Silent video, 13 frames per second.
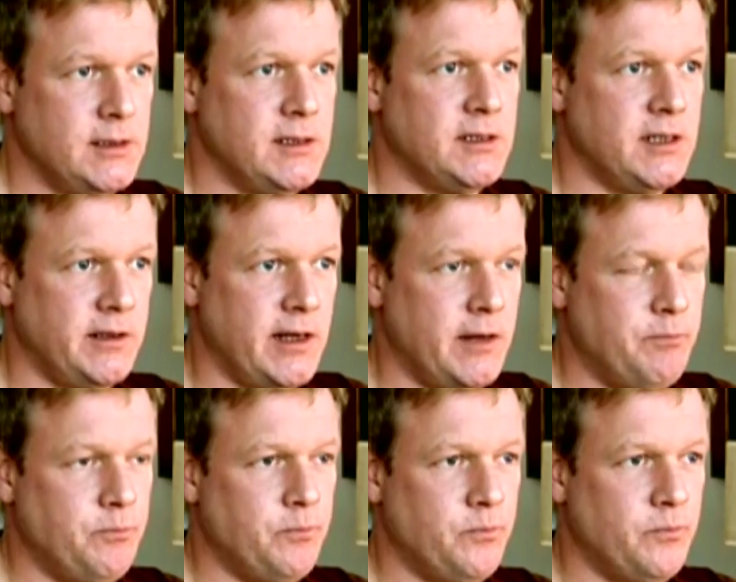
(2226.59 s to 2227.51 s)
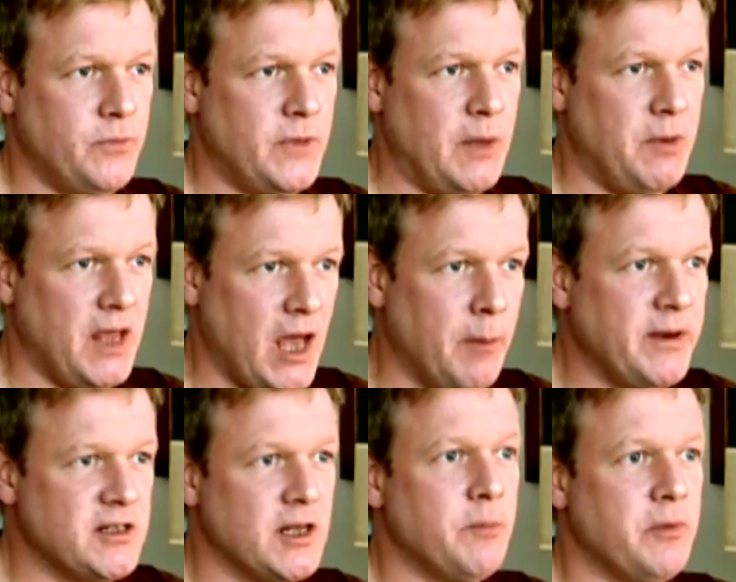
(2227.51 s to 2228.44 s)
So they're
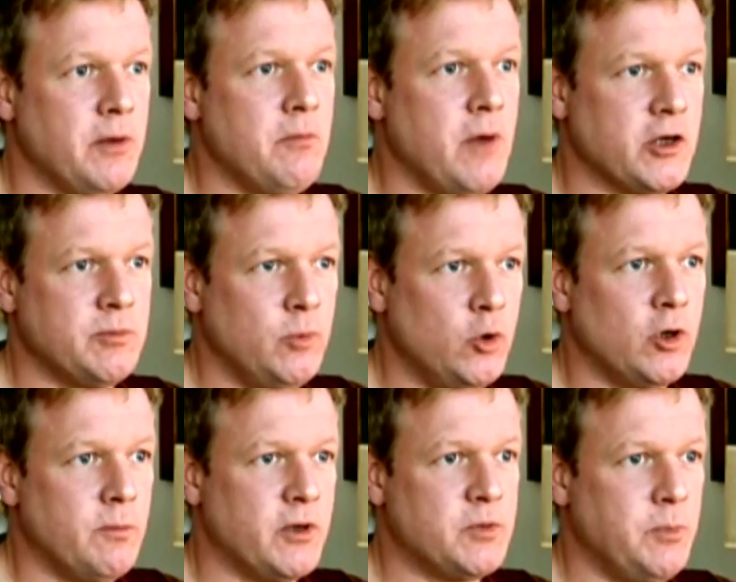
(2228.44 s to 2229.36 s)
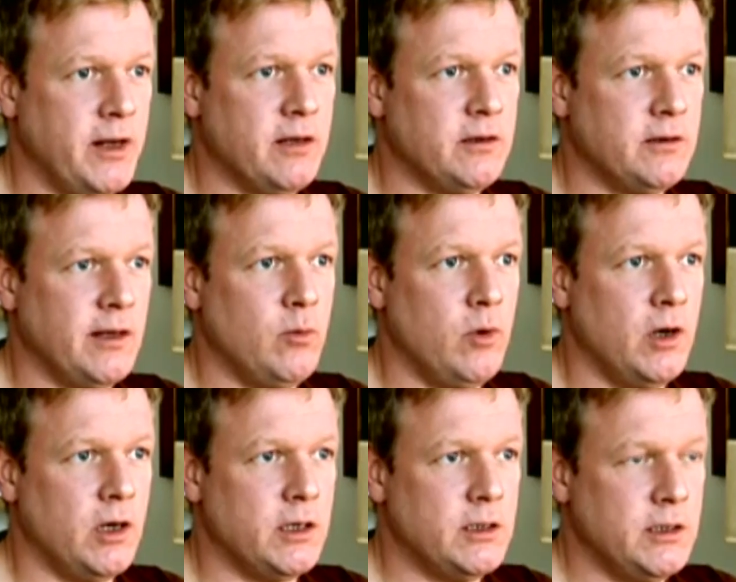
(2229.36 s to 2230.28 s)
becoming something much more and much bigger than they
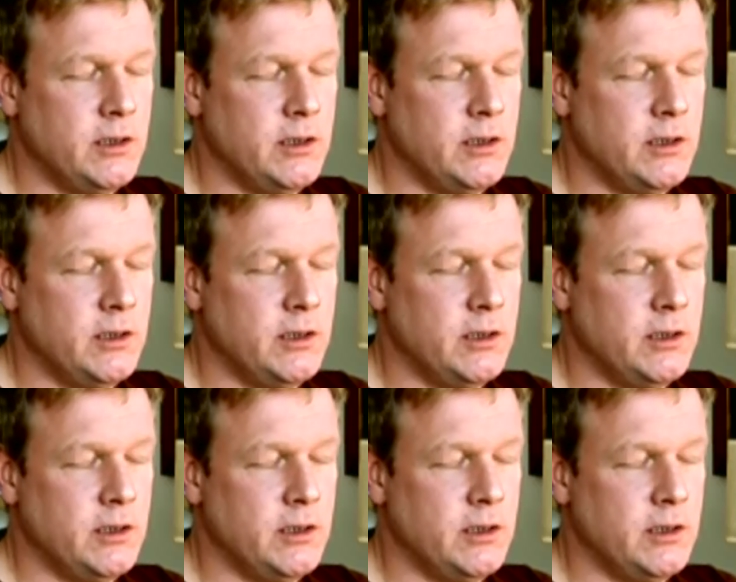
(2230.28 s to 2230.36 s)
were.